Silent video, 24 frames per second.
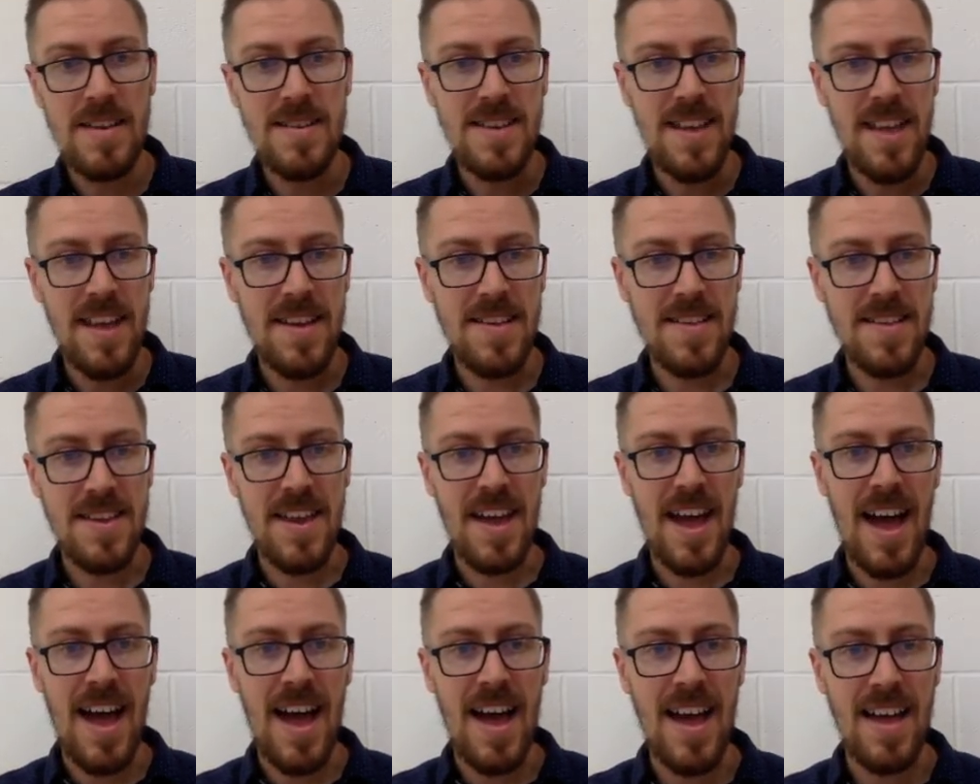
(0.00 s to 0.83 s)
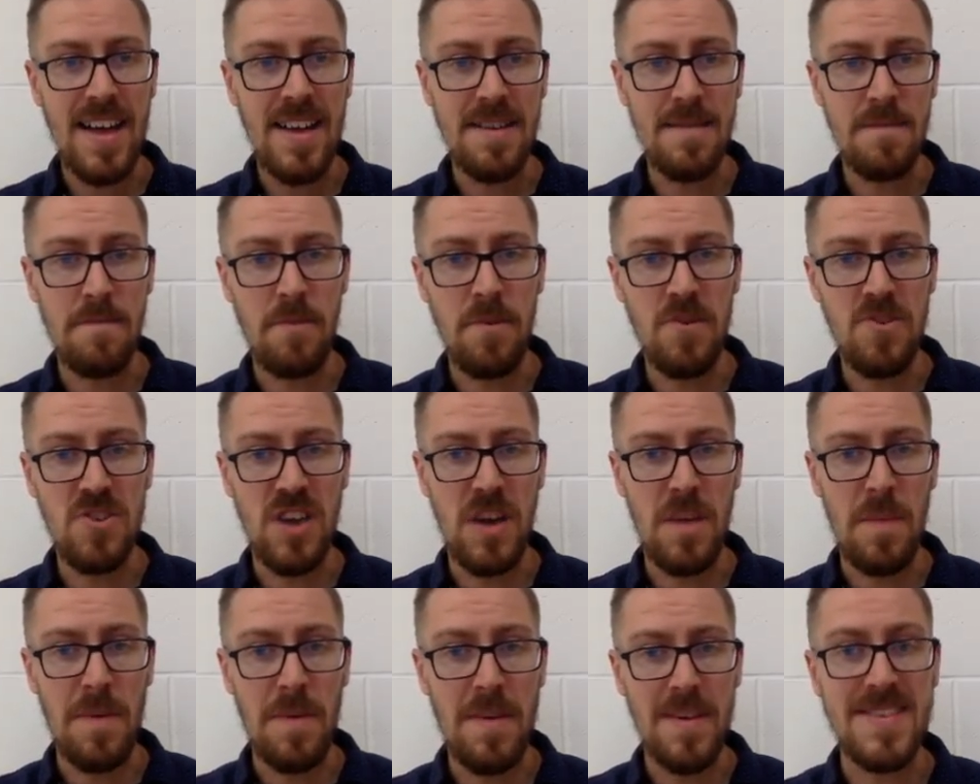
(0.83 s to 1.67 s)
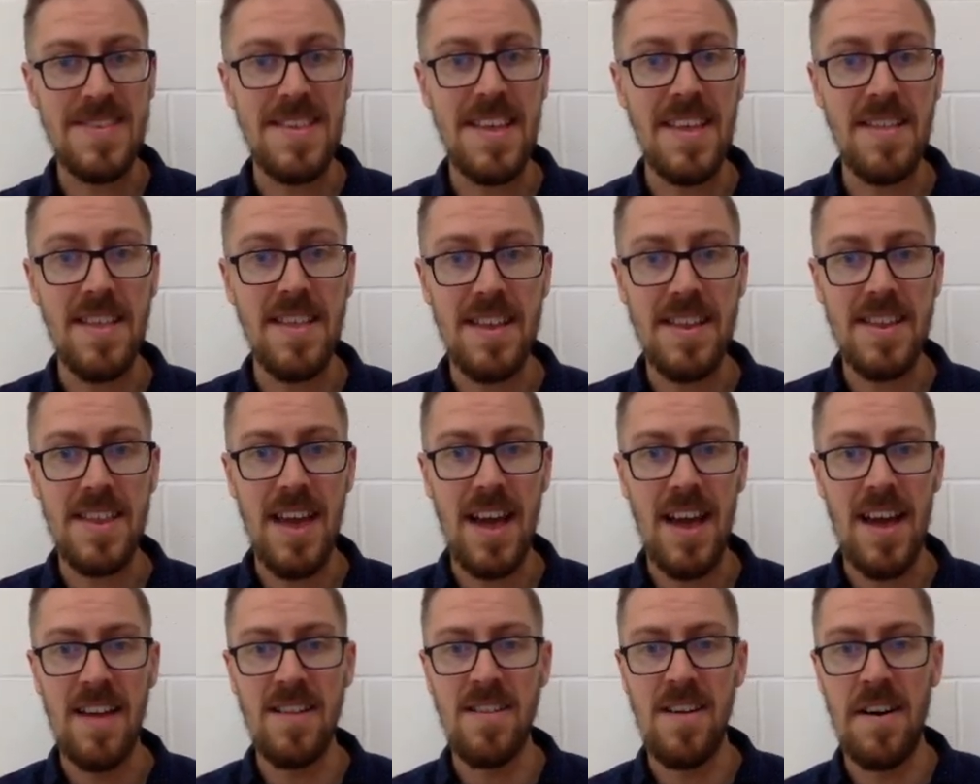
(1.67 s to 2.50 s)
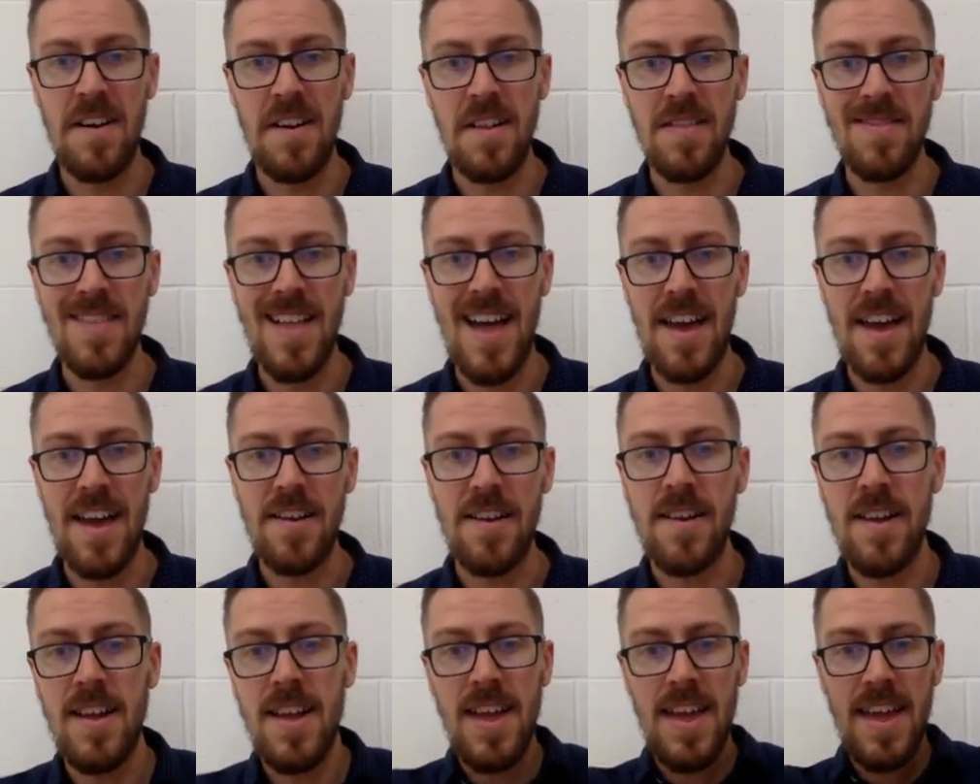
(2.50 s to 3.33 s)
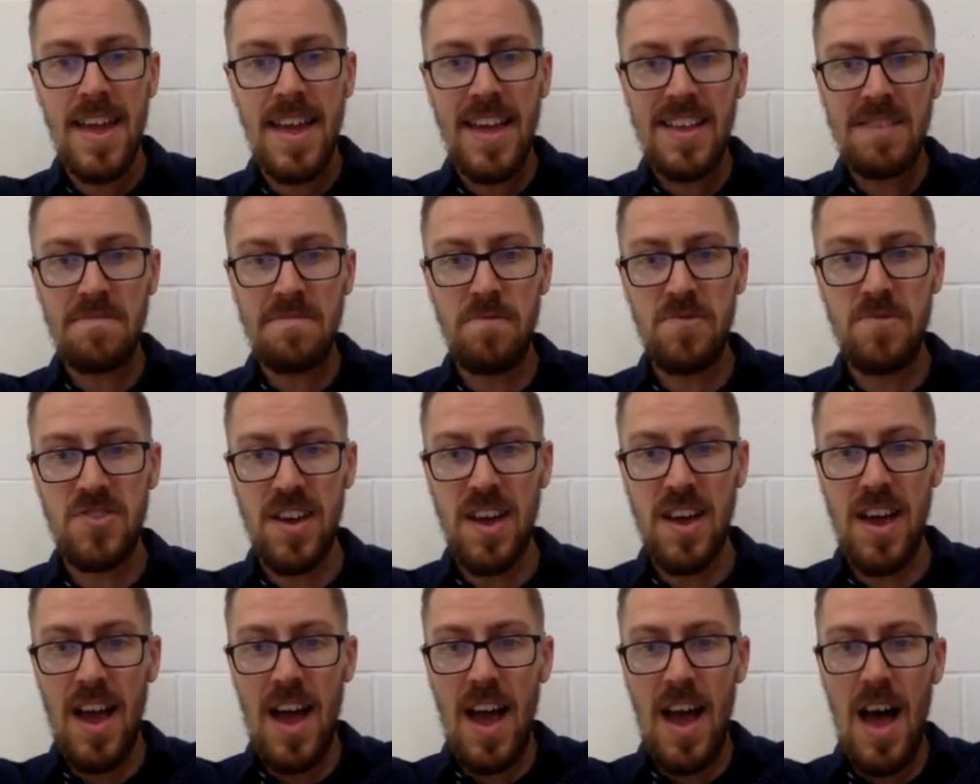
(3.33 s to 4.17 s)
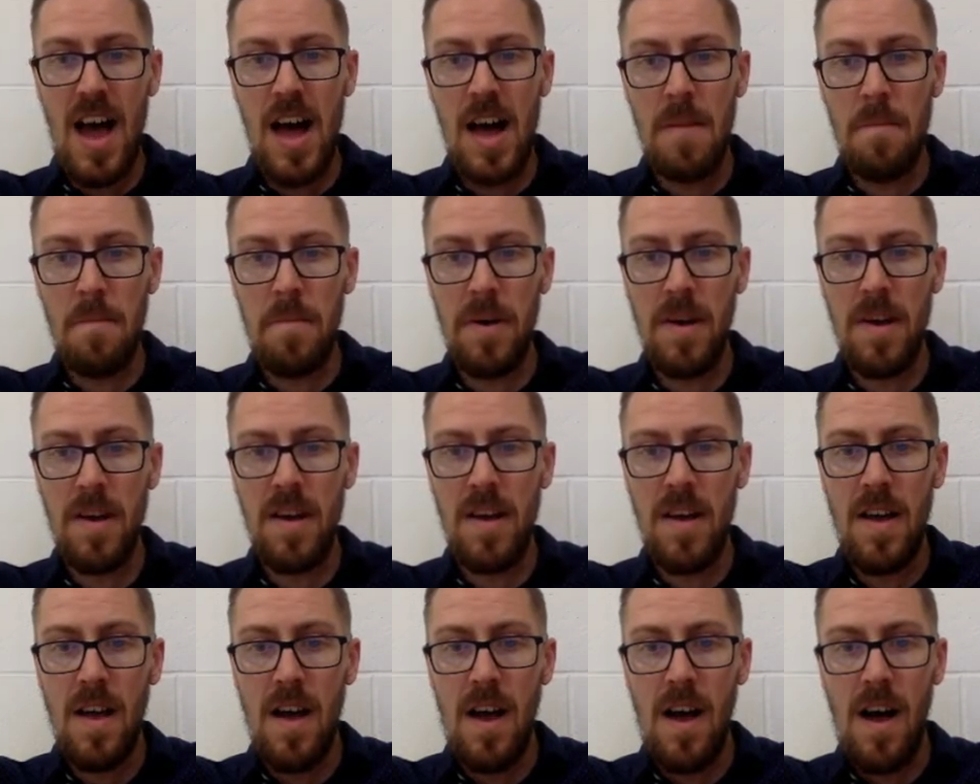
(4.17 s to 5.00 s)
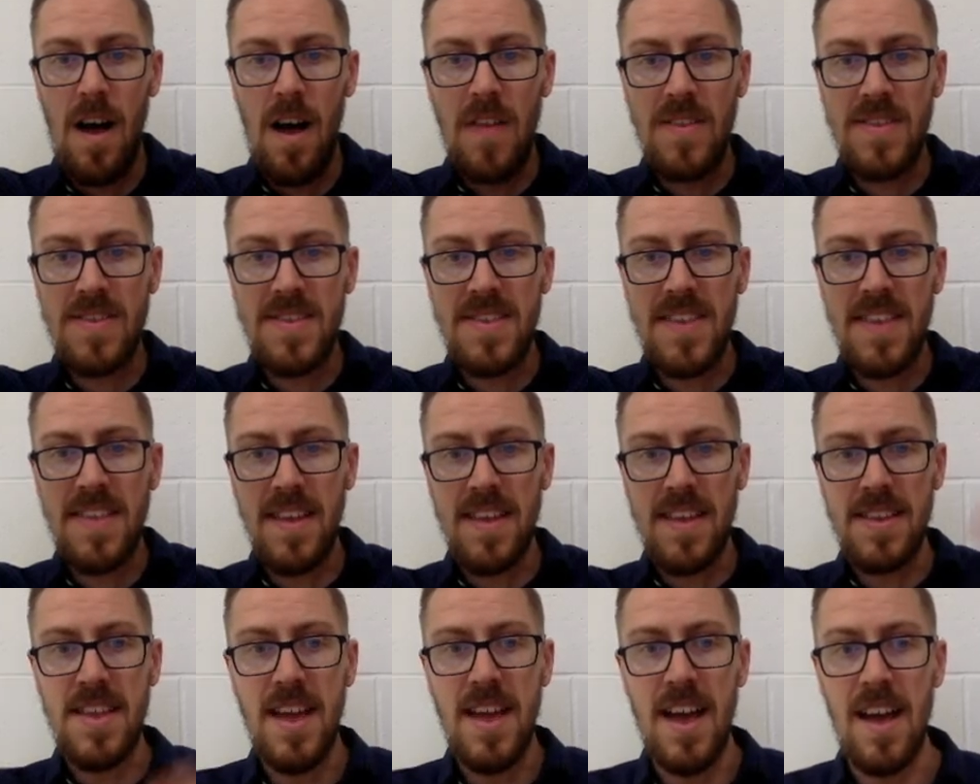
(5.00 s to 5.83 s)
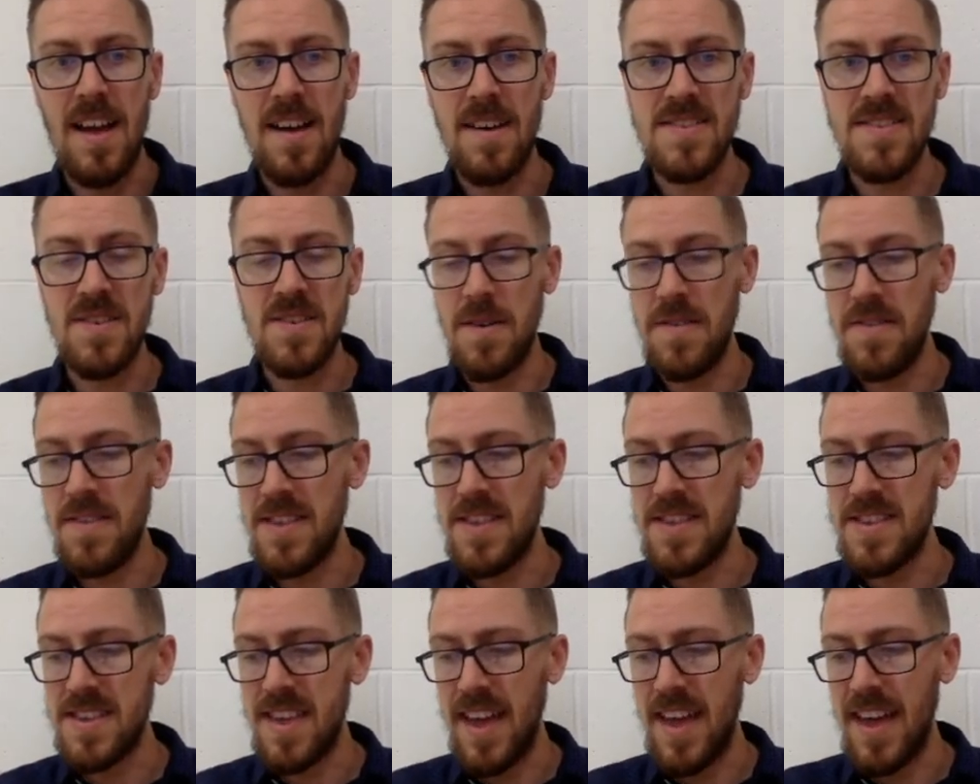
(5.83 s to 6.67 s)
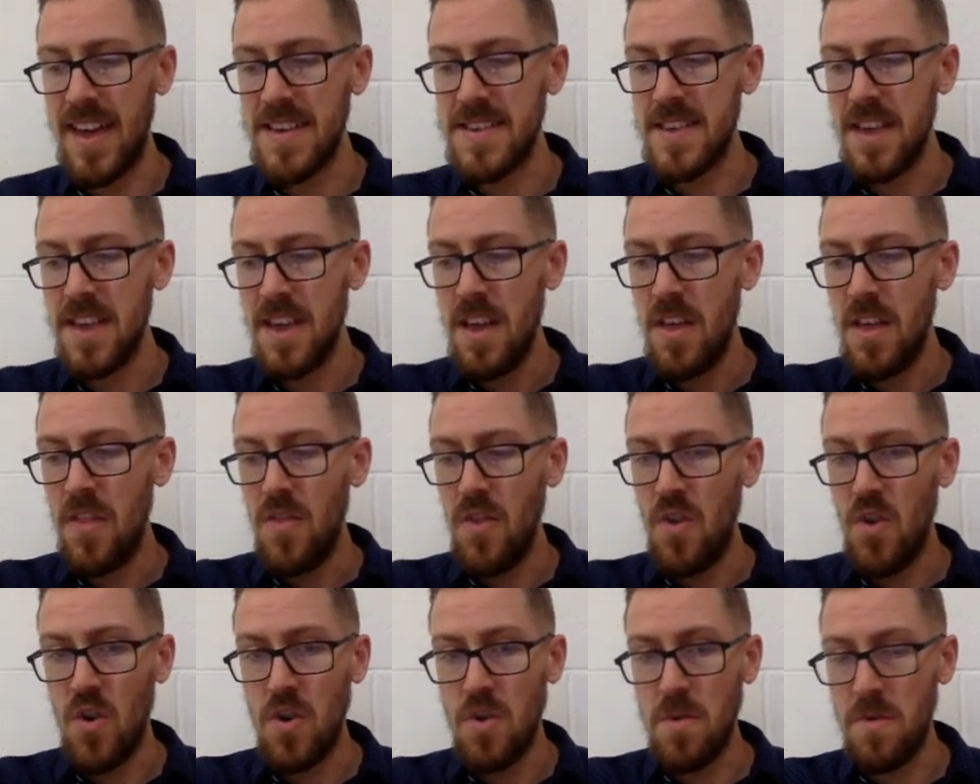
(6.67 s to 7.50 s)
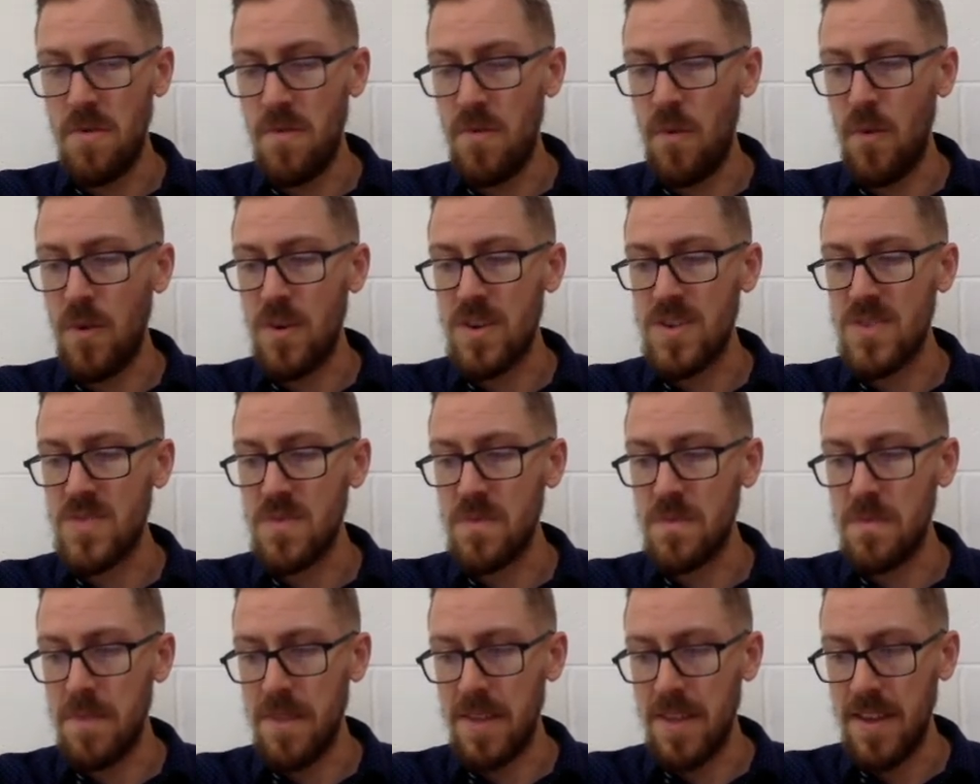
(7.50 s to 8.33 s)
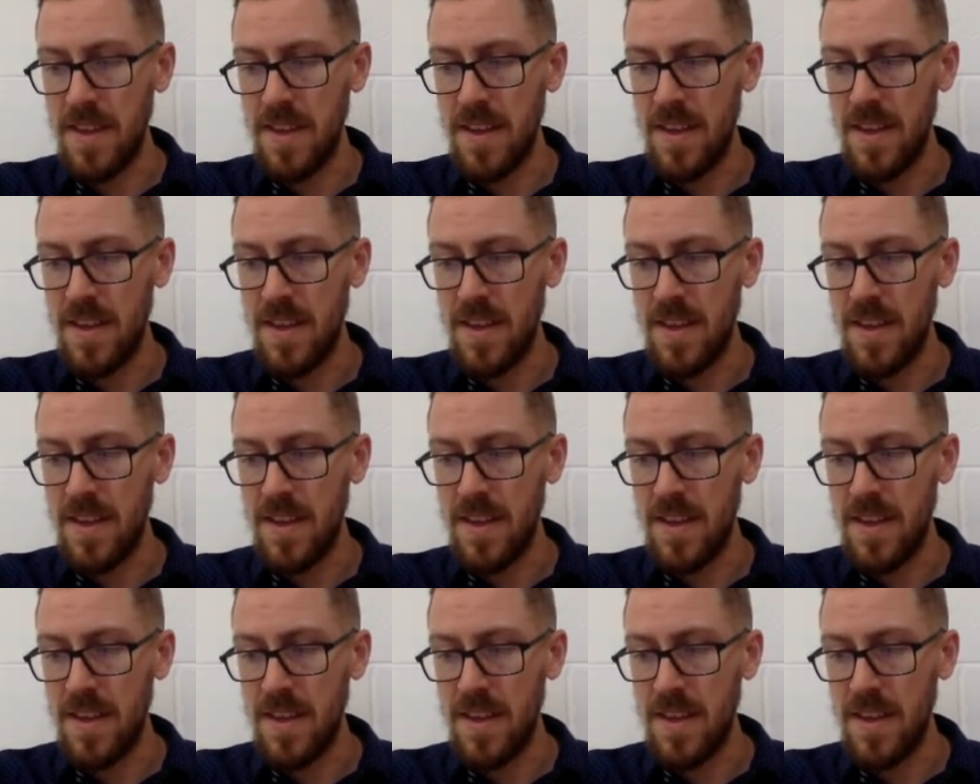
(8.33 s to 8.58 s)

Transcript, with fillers: Here's a guy pushing up on a ceiling tile on a ladder. He's pushing up on the ceiling tile, so in this case, the normal force would be